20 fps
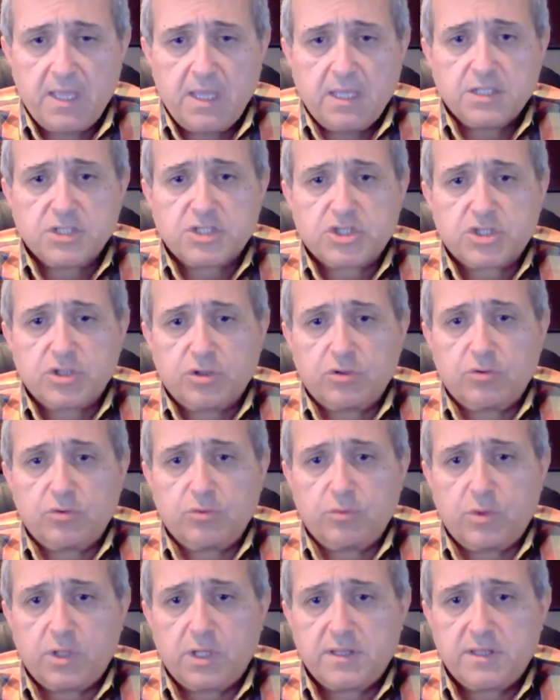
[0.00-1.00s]

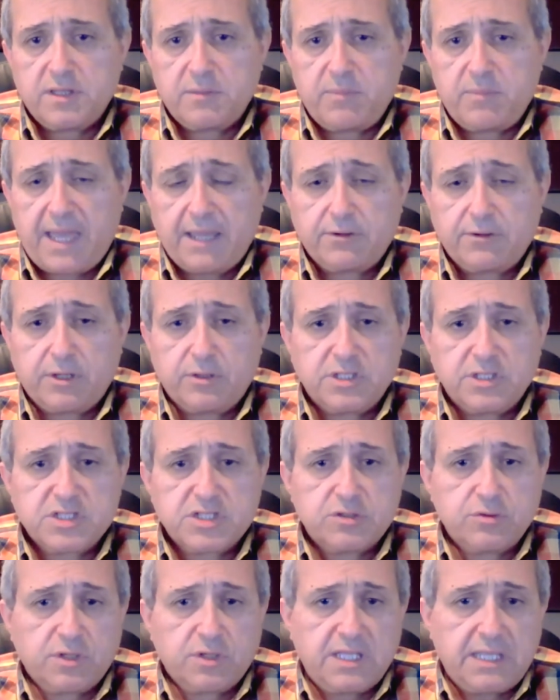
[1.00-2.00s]
So the background
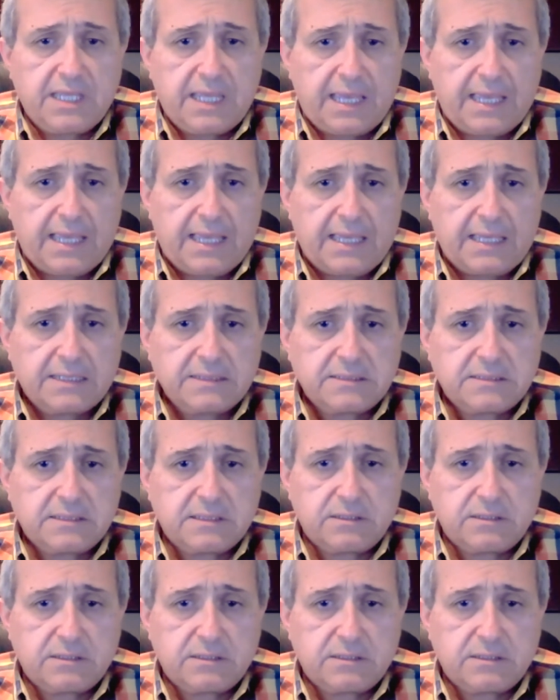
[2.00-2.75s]
is looking at